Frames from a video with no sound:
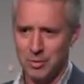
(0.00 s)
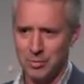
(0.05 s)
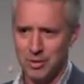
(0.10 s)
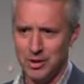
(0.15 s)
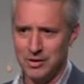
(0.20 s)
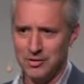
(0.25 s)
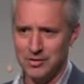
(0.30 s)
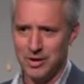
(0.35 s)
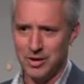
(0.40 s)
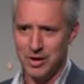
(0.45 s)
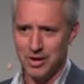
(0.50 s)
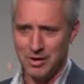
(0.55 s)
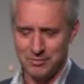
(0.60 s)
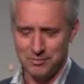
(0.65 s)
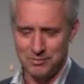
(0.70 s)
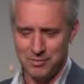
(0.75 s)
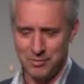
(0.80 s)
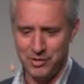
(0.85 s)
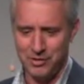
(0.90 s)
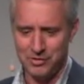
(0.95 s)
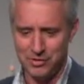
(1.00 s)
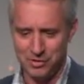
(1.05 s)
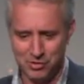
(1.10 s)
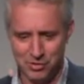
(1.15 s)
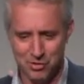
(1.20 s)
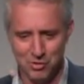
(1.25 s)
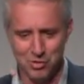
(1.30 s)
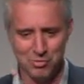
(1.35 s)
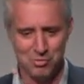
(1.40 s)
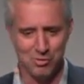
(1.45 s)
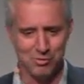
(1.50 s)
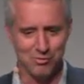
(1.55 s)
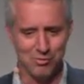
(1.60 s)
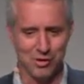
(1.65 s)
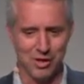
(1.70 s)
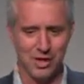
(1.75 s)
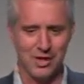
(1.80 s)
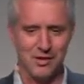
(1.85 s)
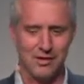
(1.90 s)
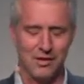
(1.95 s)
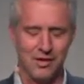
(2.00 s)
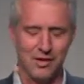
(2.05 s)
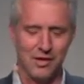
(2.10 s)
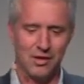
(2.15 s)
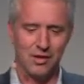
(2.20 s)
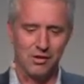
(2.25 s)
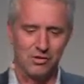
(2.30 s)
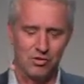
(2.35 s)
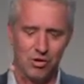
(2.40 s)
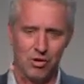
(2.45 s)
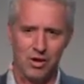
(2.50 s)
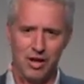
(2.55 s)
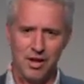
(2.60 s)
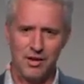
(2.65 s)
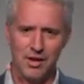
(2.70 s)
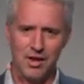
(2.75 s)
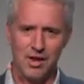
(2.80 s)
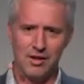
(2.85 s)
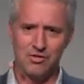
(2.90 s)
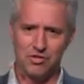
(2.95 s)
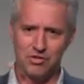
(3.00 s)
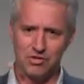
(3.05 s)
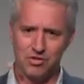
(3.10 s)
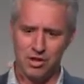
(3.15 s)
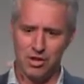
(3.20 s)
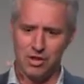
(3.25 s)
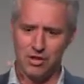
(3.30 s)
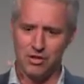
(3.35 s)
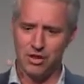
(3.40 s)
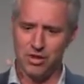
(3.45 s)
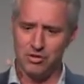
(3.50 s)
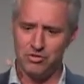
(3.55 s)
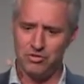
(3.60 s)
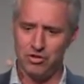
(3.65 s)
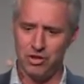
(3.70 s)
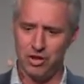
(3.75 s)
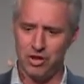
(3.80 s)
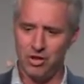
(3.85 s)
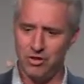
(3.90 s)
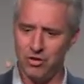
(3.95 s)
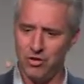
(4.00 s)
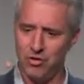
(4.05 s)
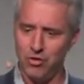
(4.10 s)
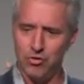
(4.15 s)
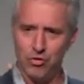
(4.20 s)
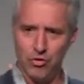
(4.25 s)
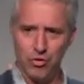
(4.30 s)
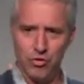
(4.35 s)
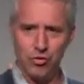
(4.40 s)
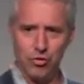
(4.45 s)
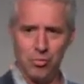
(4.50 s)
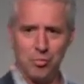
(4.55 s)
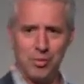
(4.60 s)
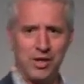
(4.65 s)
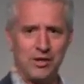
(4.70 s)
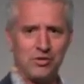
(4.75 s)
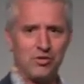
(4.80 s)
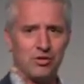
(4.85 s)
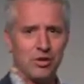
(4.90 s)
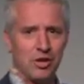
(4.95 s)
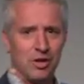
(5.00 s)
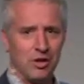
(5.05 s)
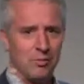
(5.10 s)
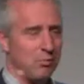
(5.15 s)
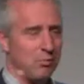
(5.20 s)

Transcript: but please excuse me for that. So Lendahand, just in a nutshell, on the picture